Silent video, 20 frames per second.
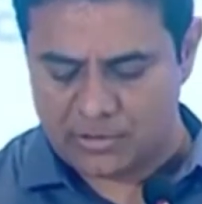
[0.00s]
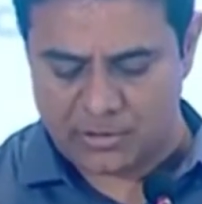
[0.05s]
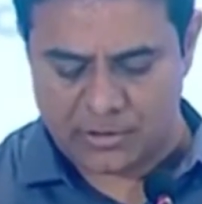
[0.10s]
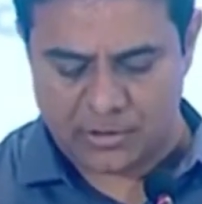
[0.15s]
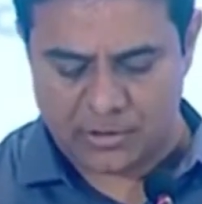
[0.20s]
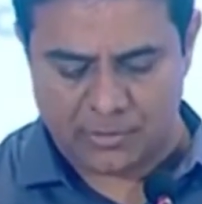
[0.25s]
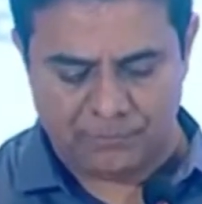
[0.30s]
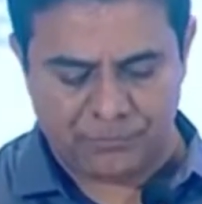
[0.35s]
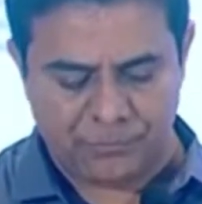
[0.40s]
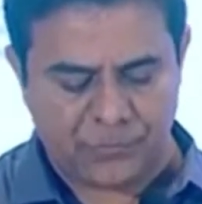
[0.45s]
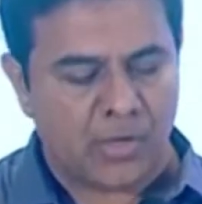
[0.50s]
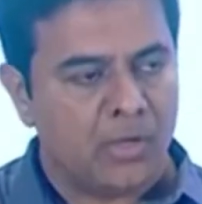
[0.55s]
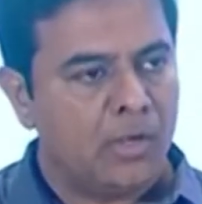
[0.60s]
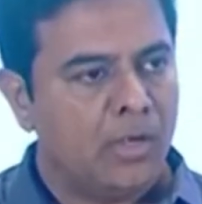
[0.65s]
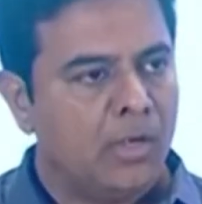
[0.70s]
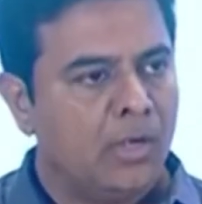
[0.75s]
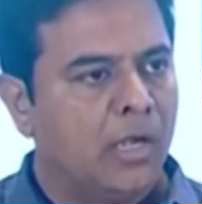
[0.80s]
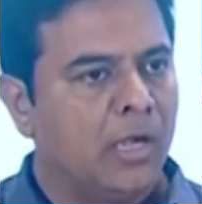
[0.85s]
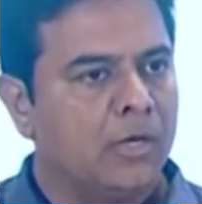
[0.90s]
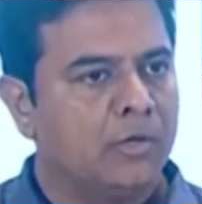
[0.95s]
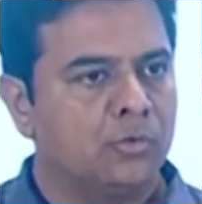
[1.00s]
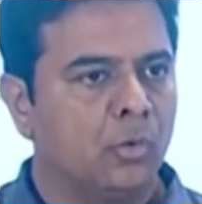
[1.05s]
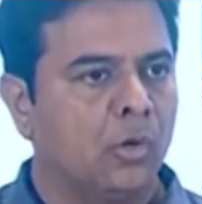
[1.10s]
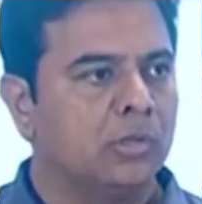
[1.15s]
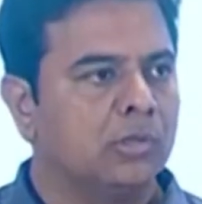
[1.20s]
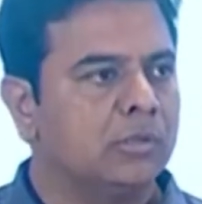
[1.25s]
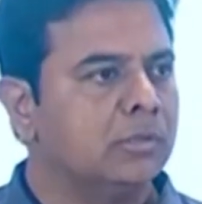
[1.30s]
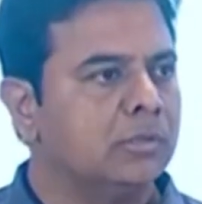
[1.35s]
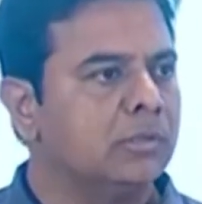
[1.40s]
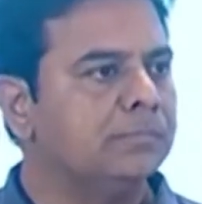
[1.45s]
here. And to all
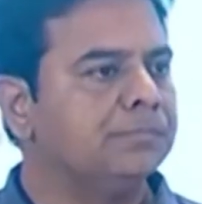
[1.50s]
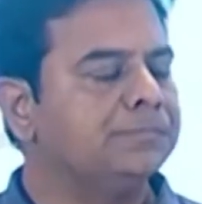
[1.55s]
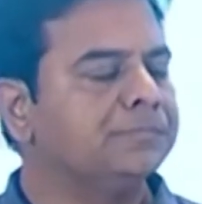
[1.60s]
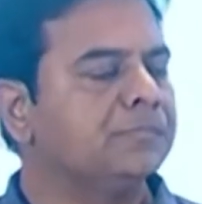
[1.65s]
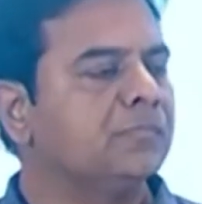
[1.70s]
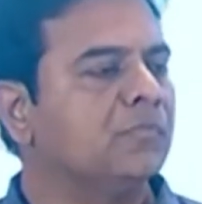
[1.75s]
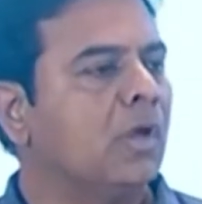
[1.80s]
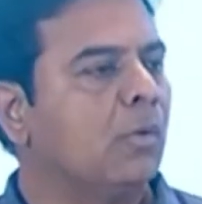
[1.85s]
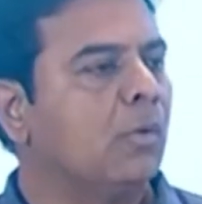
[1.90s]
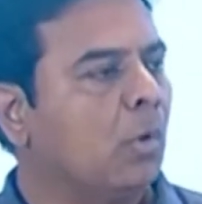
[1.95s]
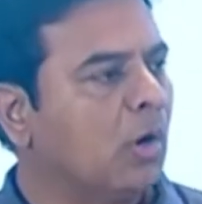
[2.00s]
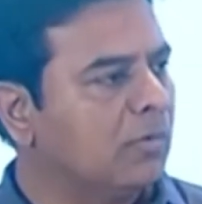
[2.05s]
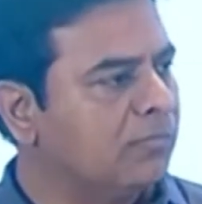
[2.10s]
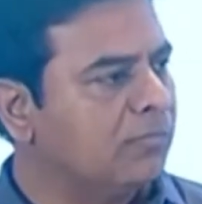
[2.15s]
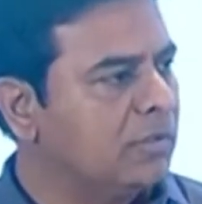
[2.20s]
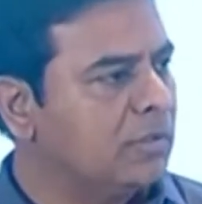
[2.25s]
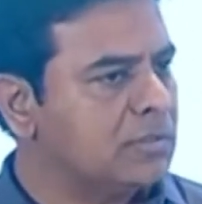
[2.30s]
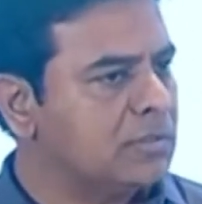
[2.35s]
the award winners,